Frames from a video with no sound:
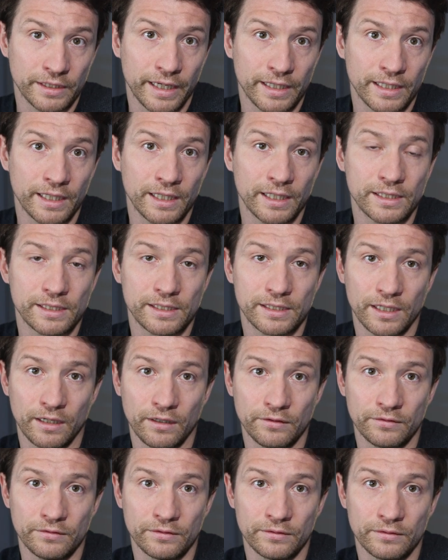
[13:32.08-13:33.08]
decking
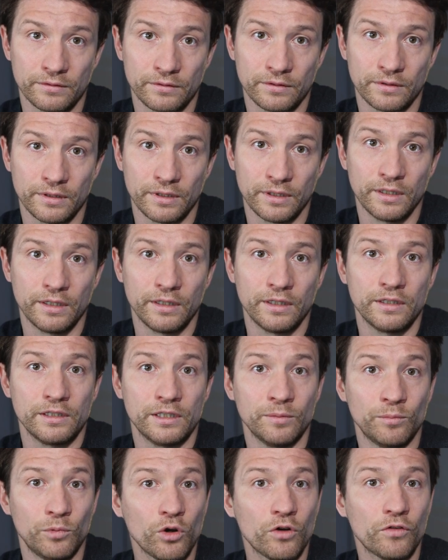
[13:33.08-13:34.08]
itself.
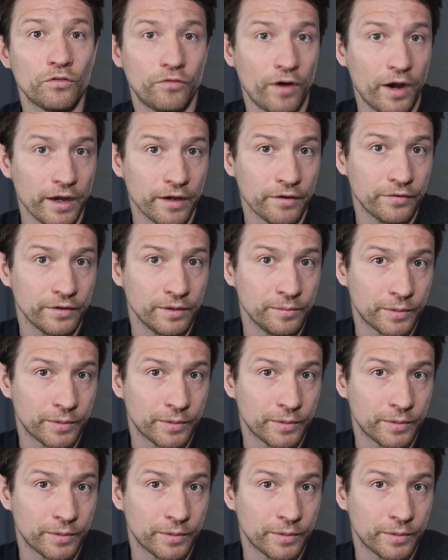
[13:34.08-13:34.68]
The Block 5